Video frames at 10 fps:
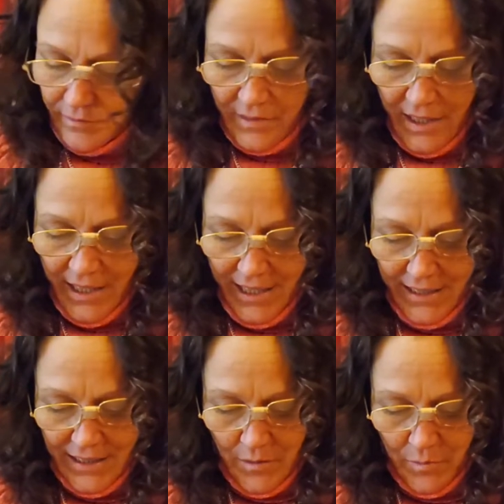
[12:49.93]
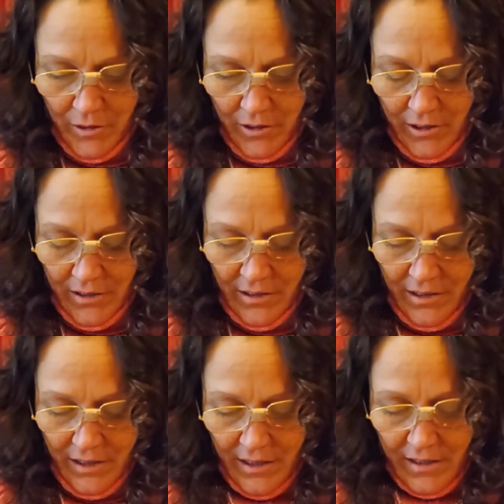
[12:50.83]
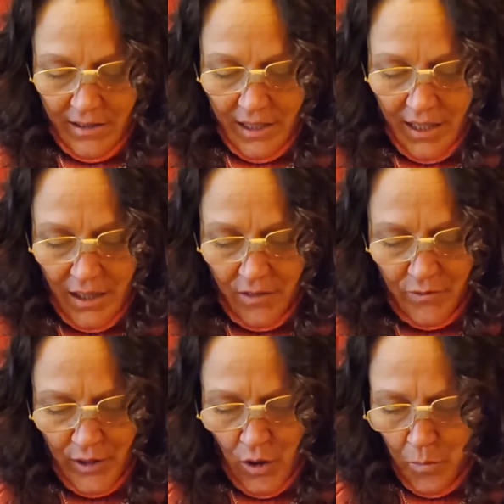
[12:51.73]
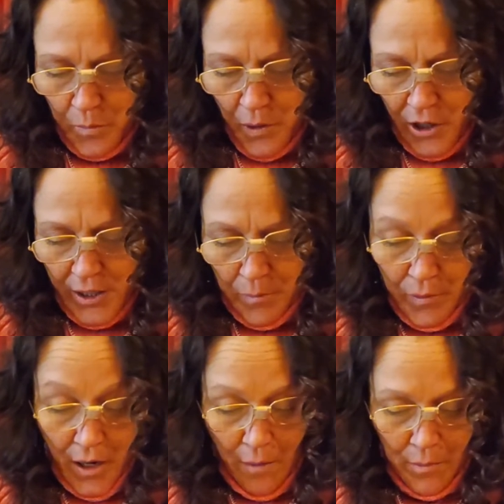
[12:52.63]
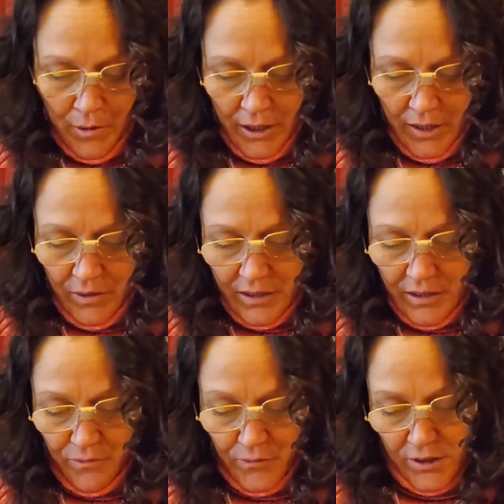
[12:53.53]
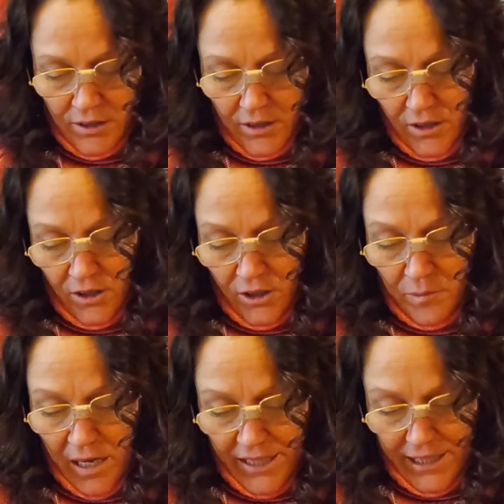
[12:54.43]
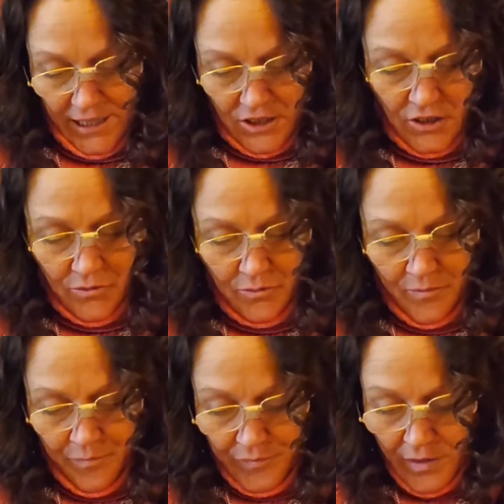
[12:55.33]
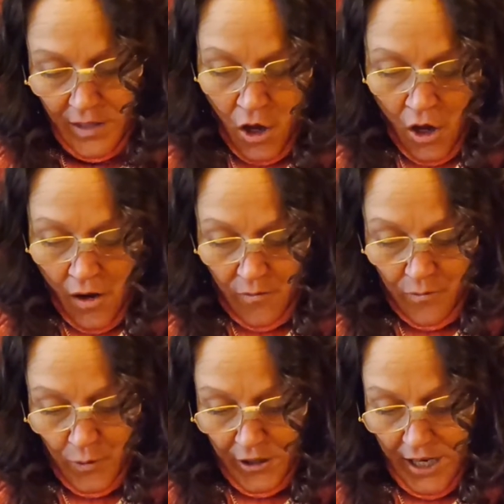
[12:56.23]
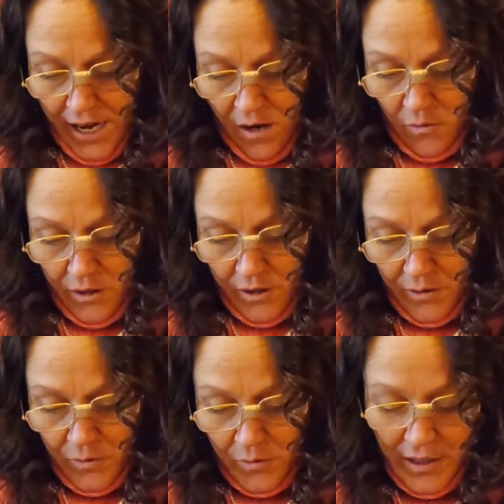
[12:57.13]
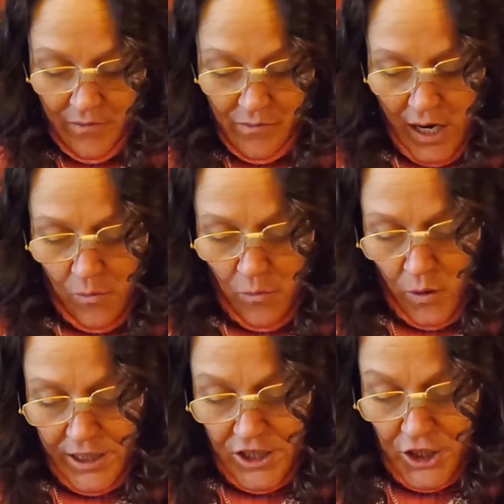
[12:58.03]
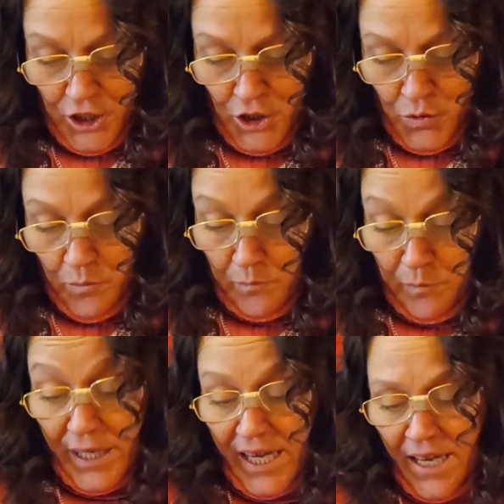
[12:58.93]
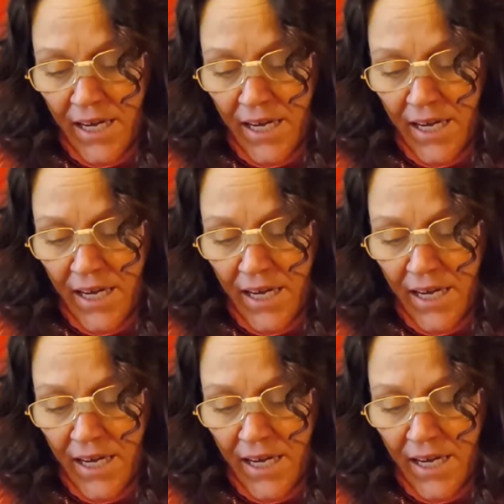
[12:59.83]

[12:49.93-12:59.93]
I hate this book. And if you don't park it properly within a foot of the curb, I get you. For an hour. Whatever I want to do. Bet?